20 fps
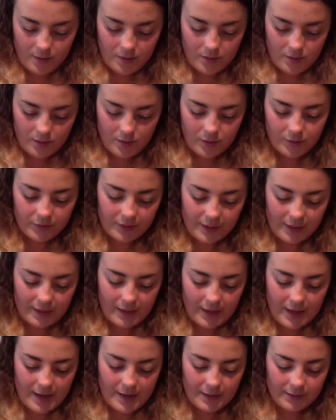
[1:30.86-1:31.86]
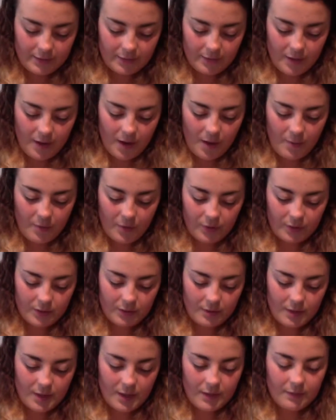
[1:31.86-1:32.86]
using layers of cardboard, so
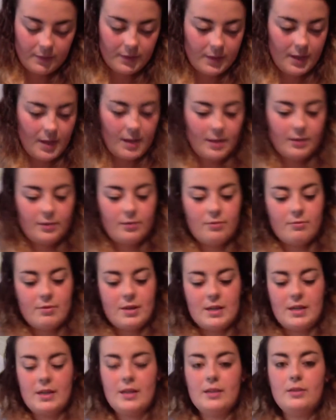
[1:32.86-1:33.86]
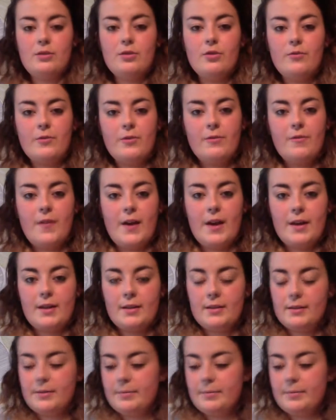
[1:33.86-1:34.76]
it gives it its 3D sort of effect.